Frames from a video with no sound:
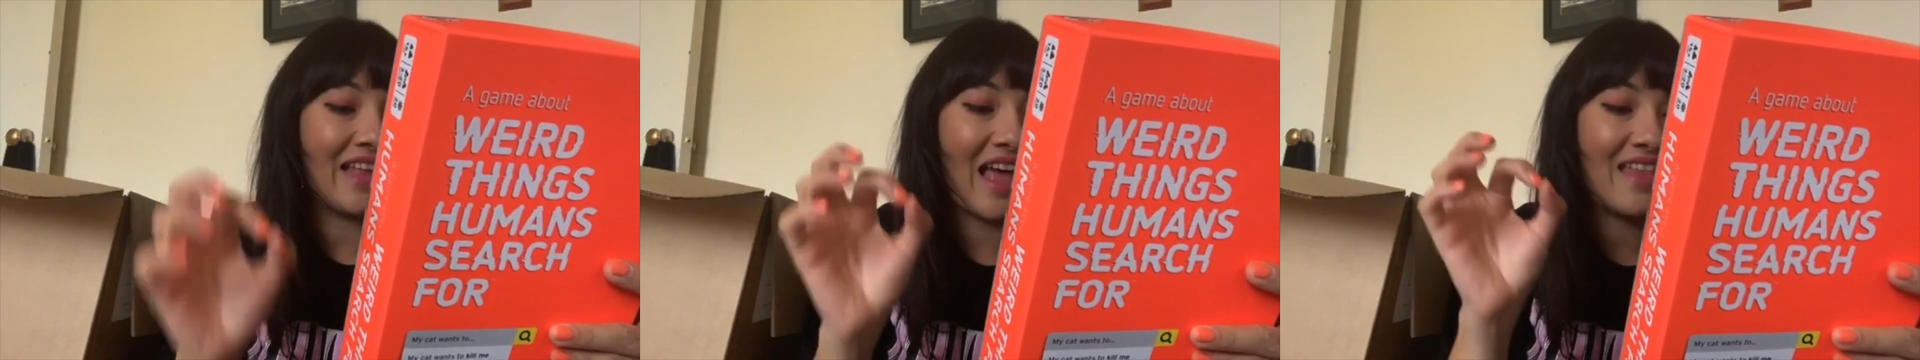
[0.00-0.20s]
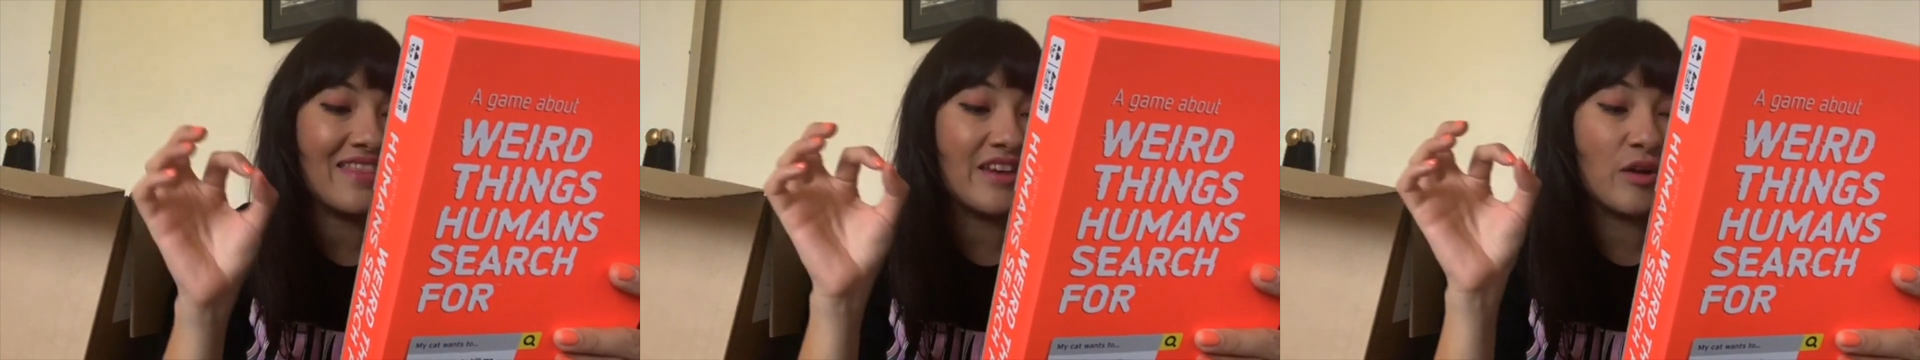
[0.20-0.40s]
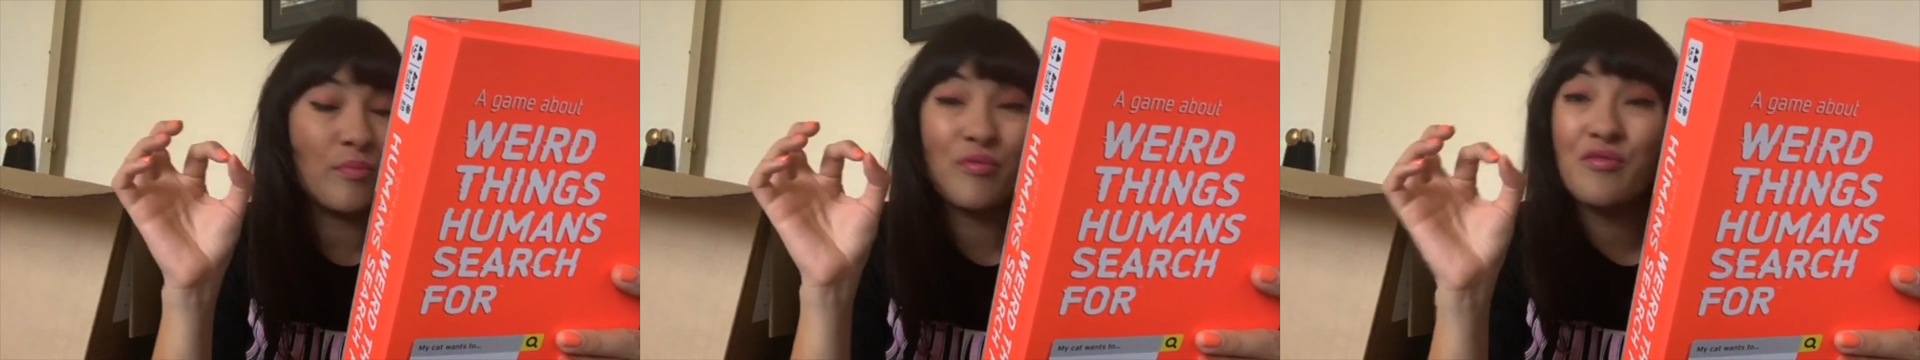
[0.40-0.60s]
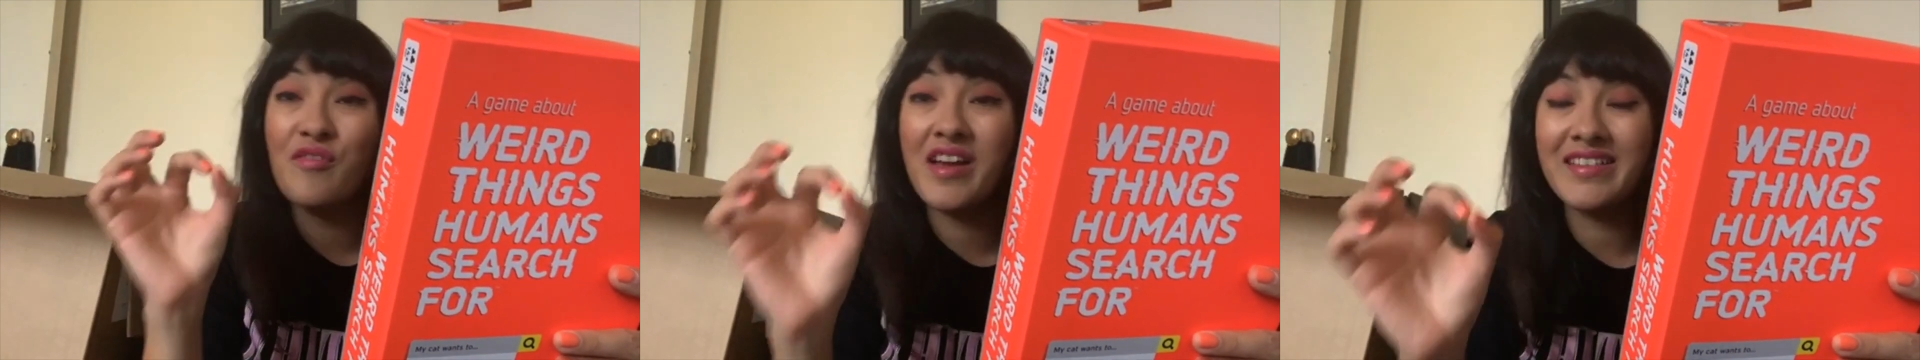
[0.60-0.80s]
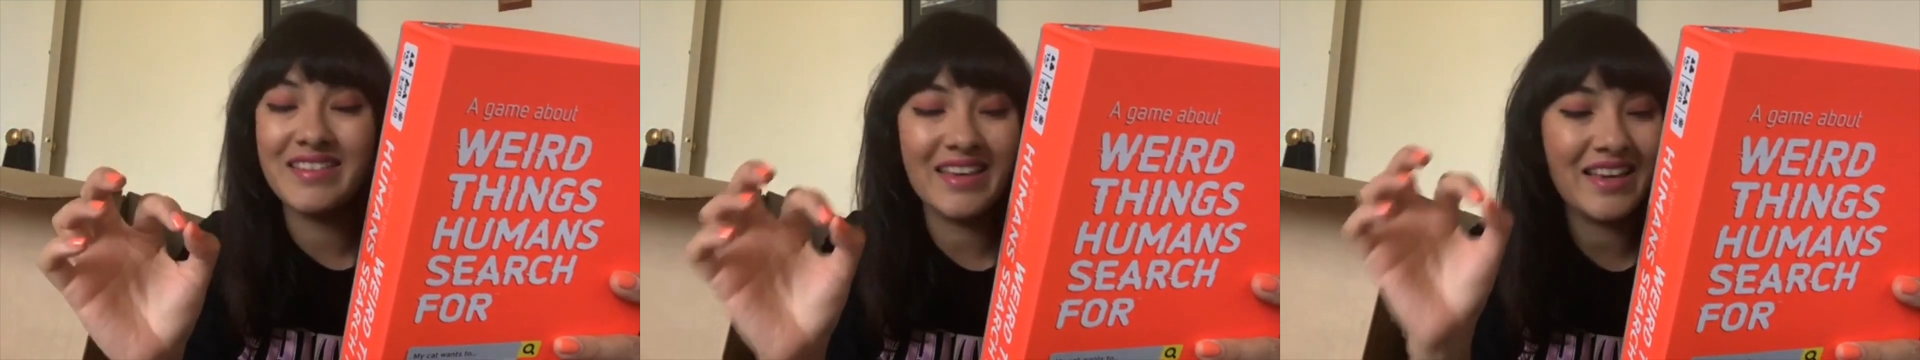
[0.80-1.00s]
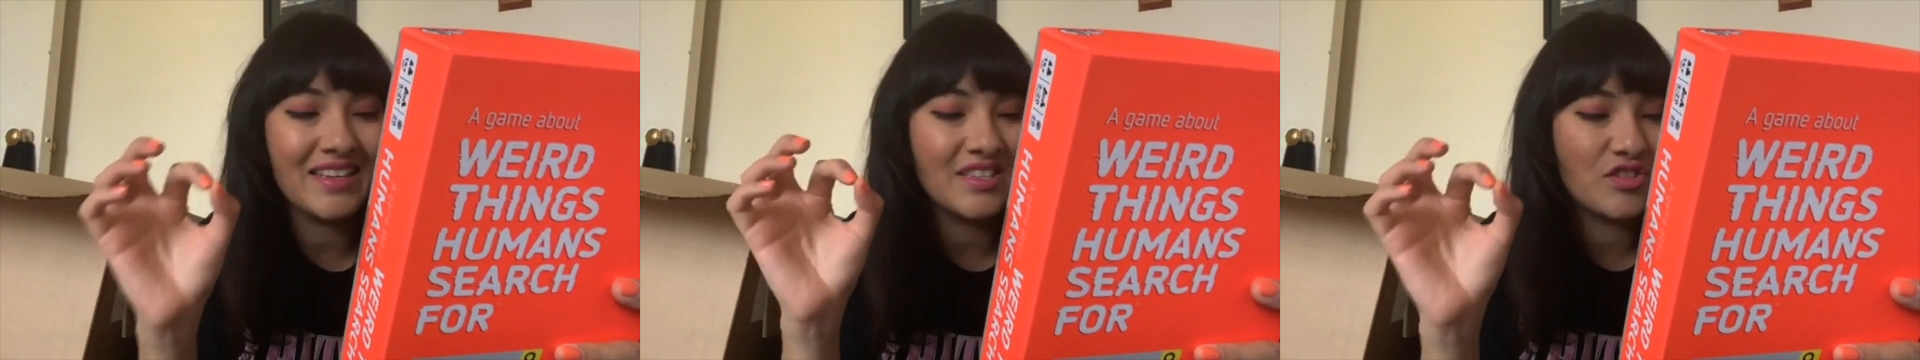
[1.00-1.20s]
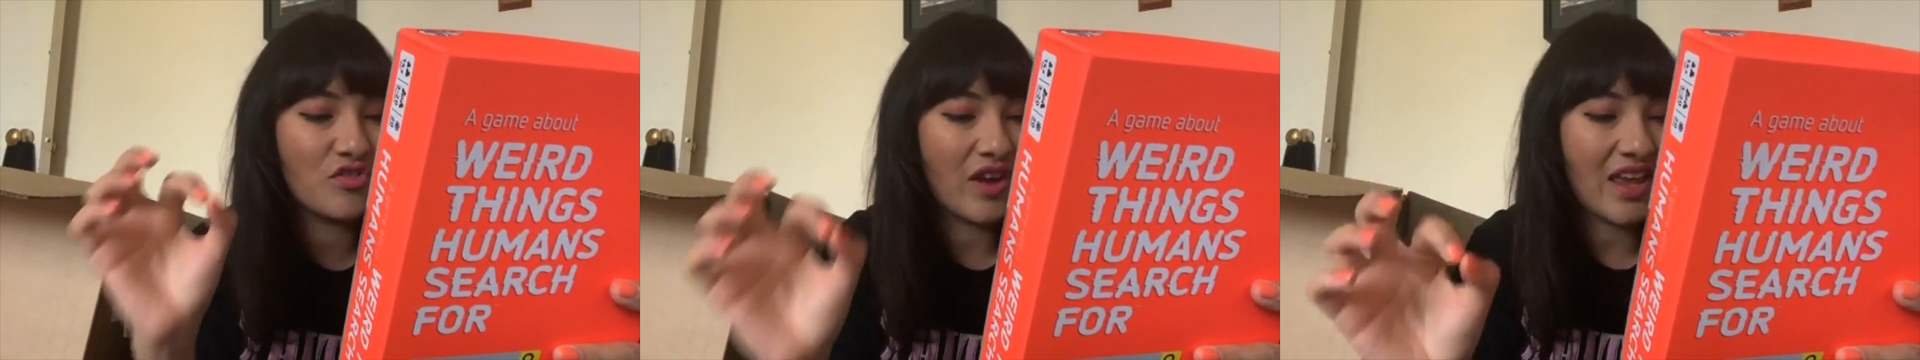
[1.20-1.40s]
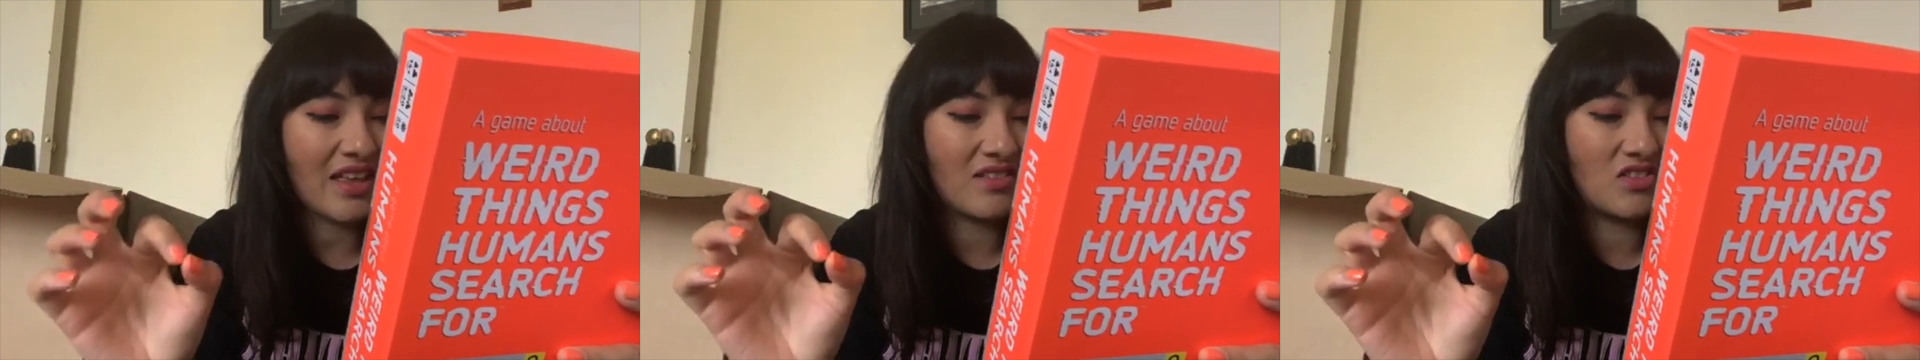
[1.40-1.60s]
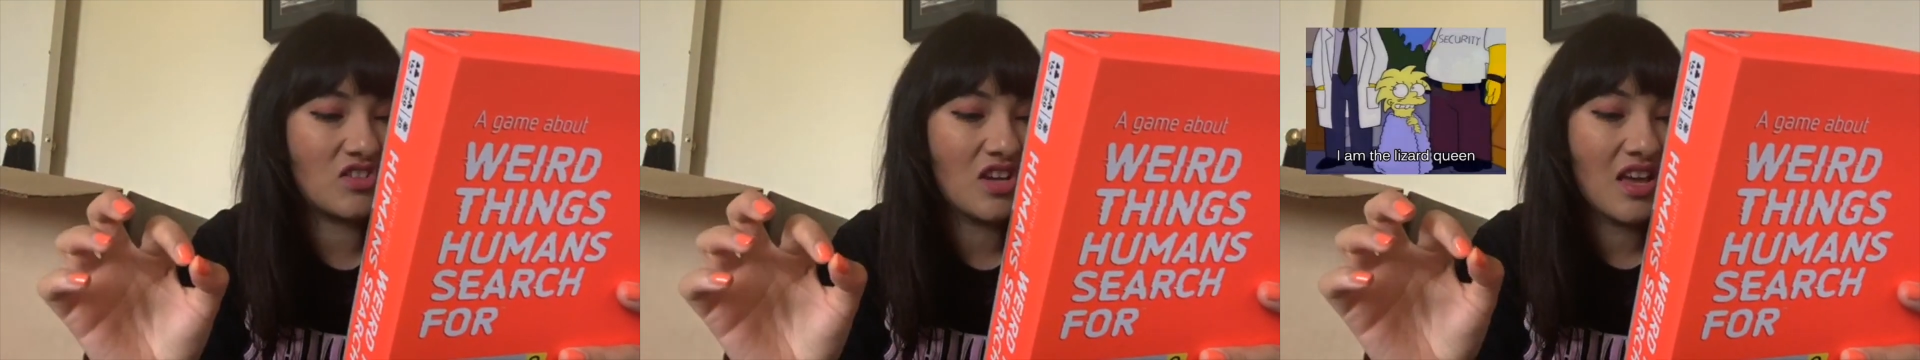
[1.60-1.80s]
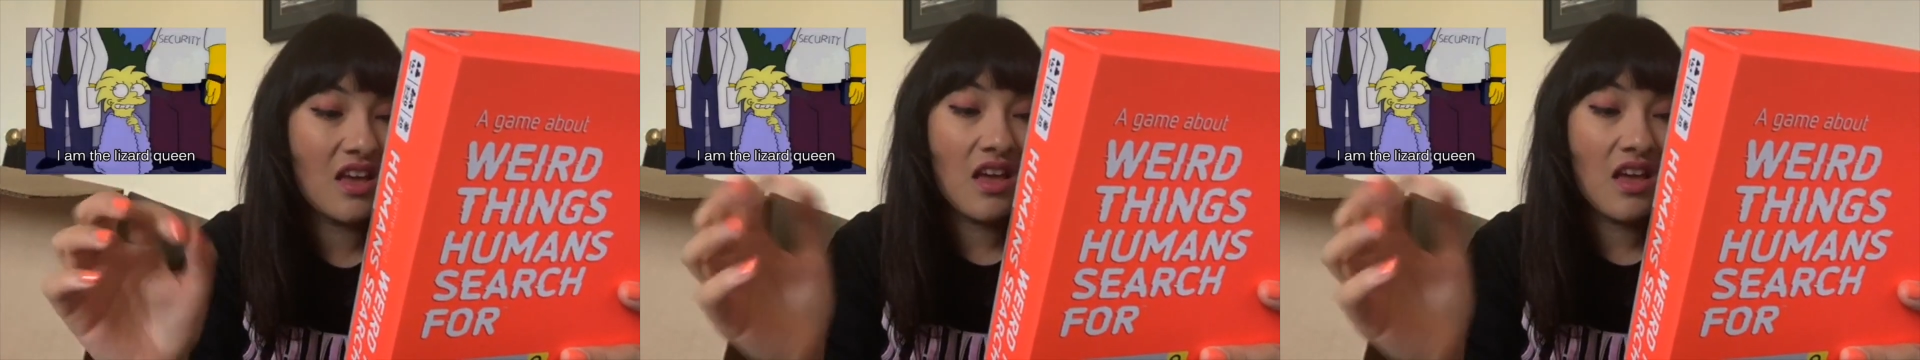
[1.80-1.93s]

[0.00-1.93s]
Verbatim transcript: and they're pretty strange.